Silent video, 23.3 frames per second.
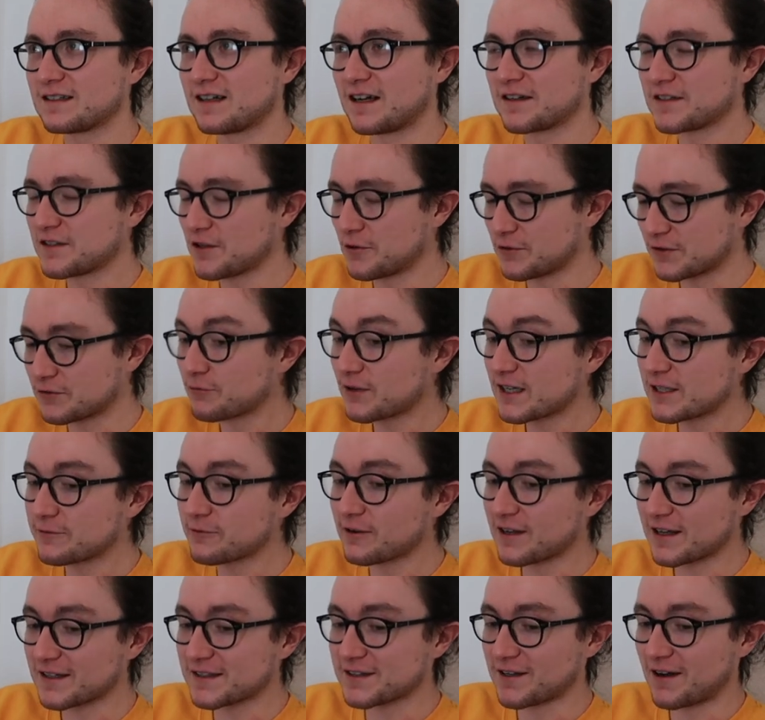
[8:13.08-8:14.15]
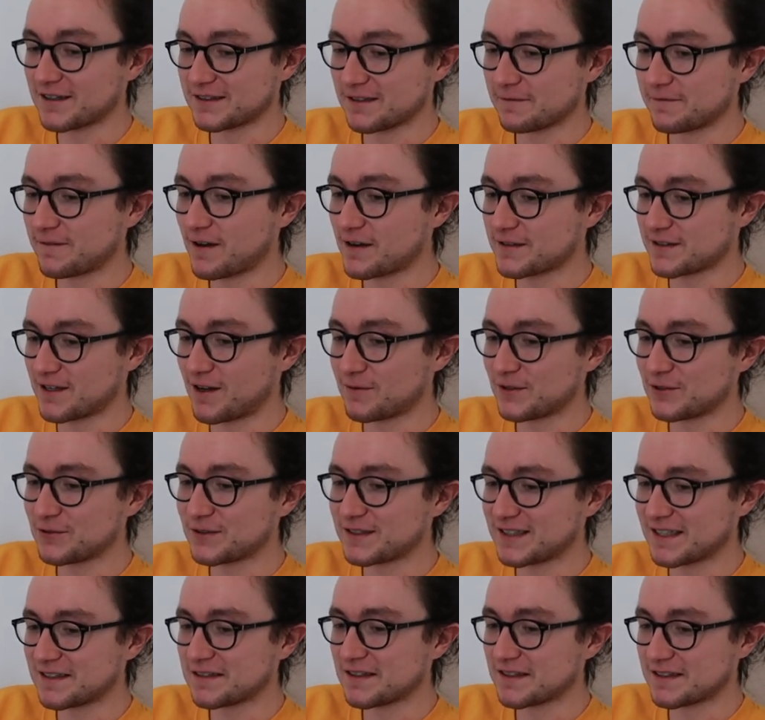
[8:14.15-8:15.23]
I don't know, it's really, really exciting the first time that you
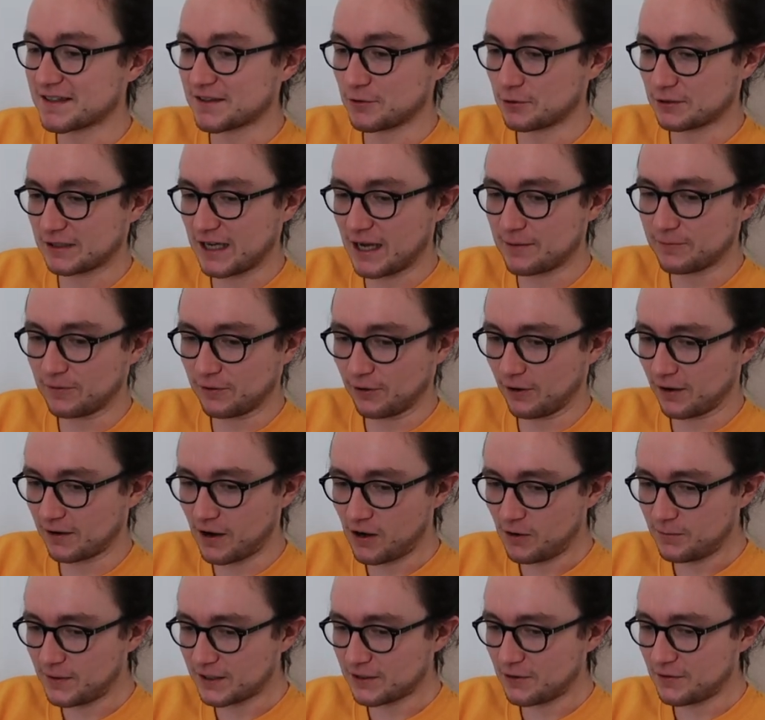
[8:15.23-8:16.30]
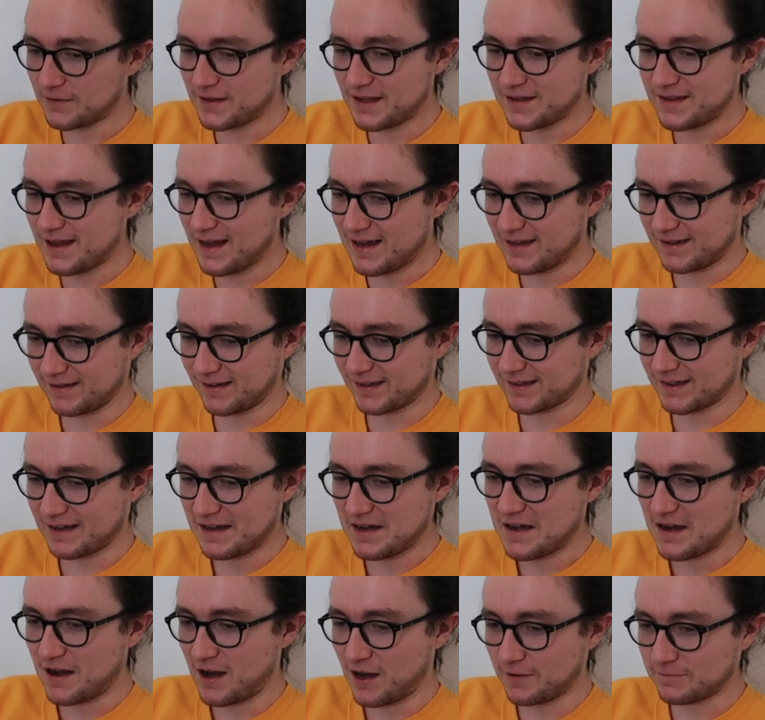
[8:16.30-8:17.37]
see this in your camera, you're like, oh my God, they're there, like
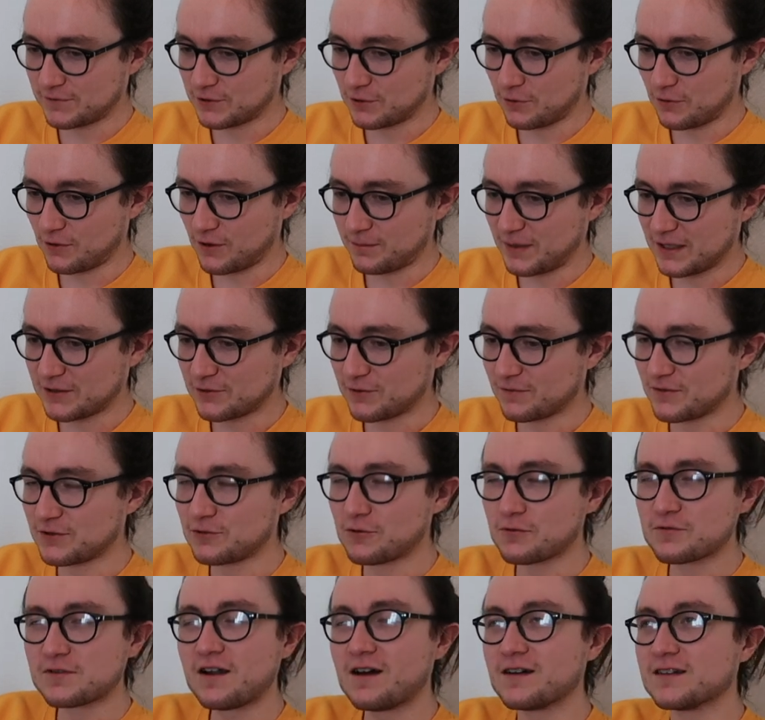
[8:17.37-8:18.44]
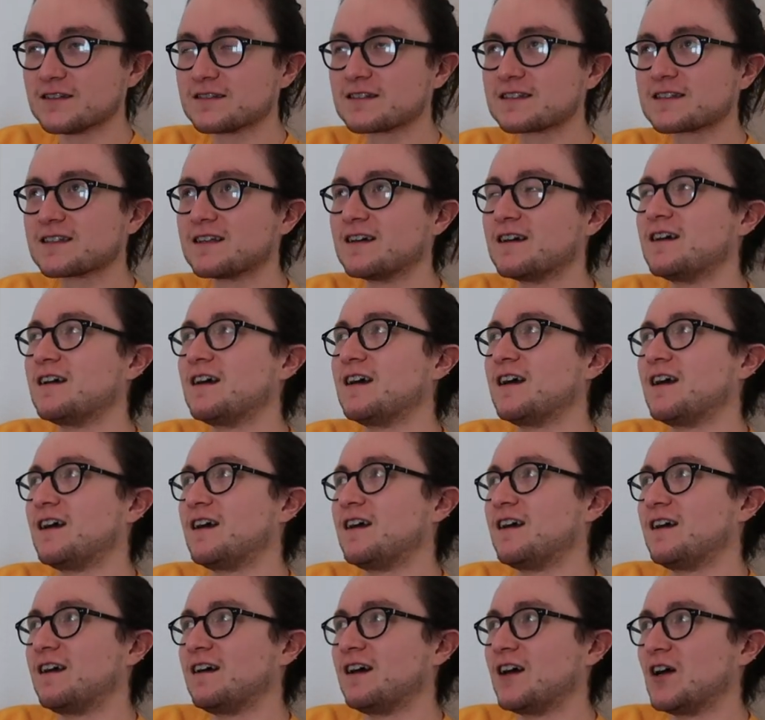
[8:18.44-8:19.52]
I've shot a picture of the Northern Lights.
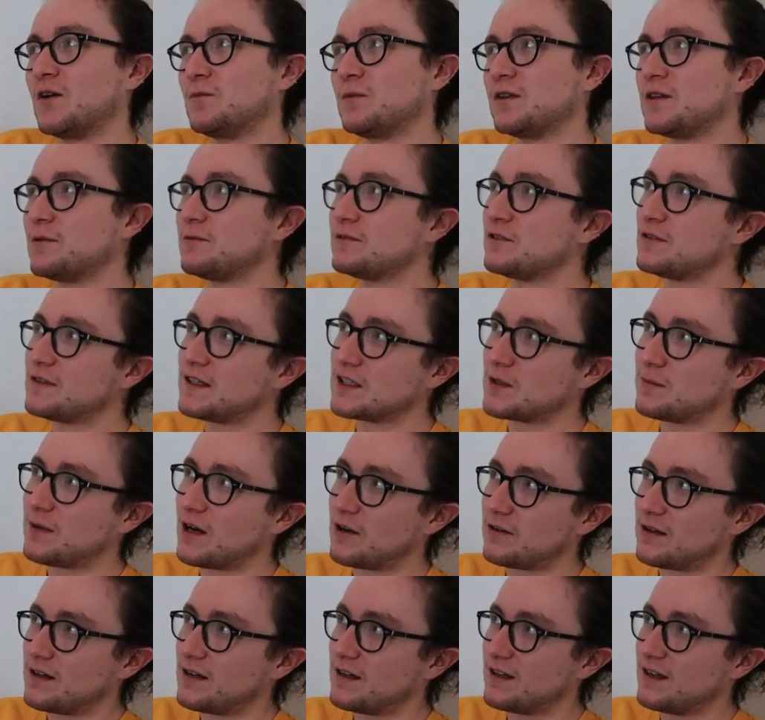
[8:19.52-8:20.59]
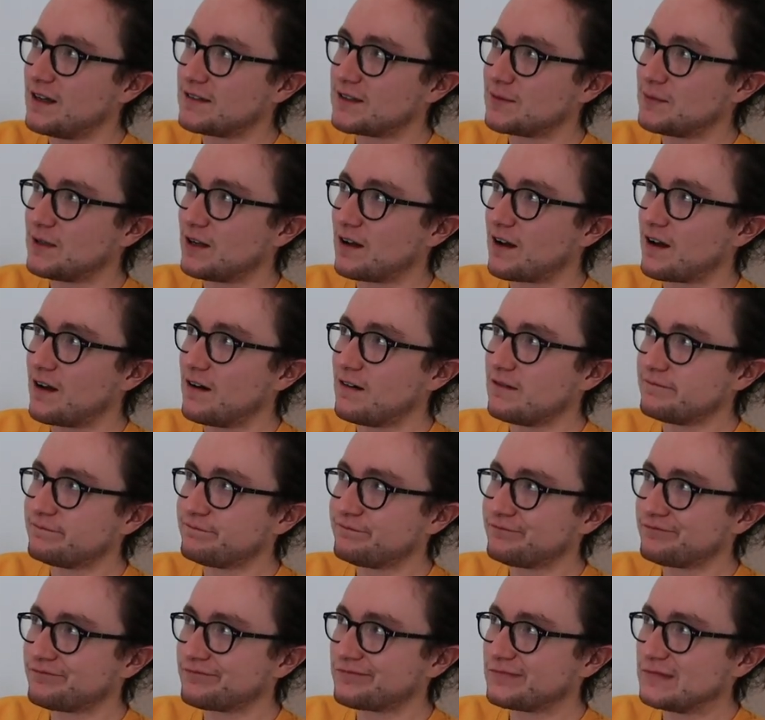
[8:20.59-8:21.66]
But then when you think about it, it's a bit like, oh,
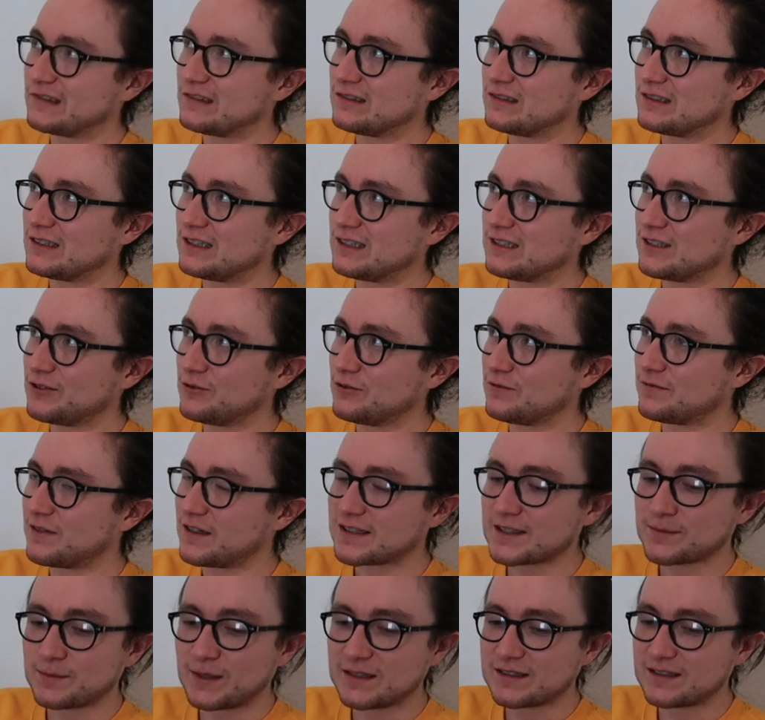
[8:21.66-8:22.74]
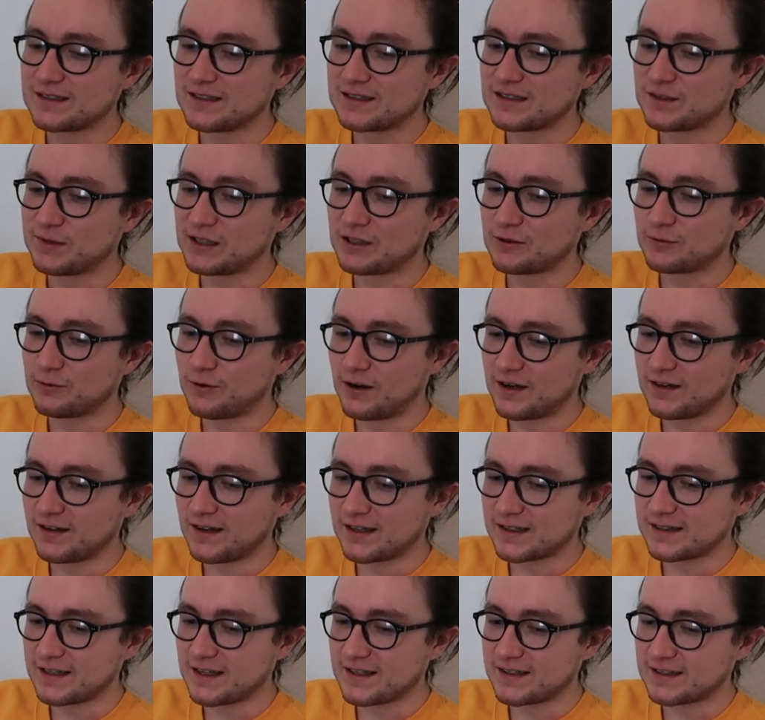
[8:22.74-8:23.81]
I don't know if I expected it to be quite
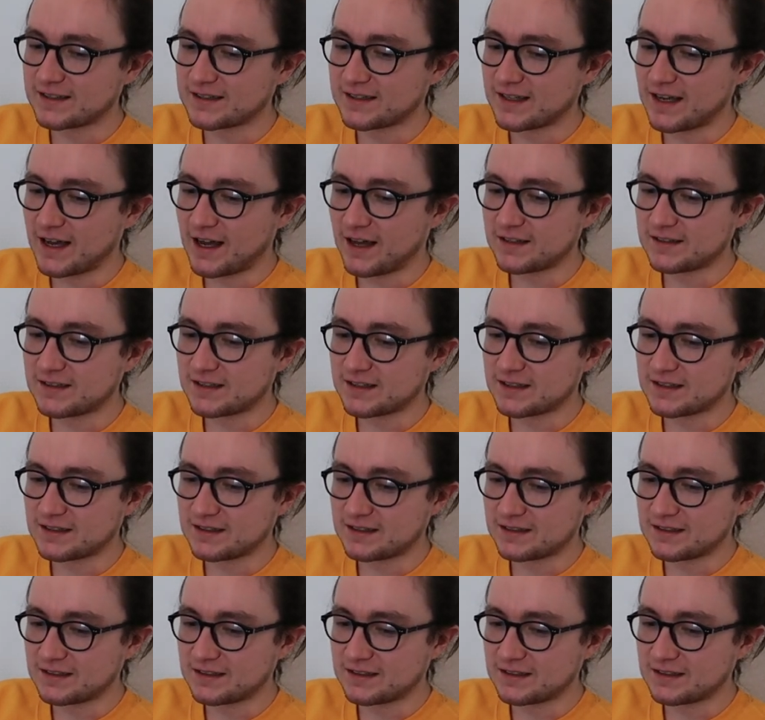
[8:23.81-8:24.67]
like this. And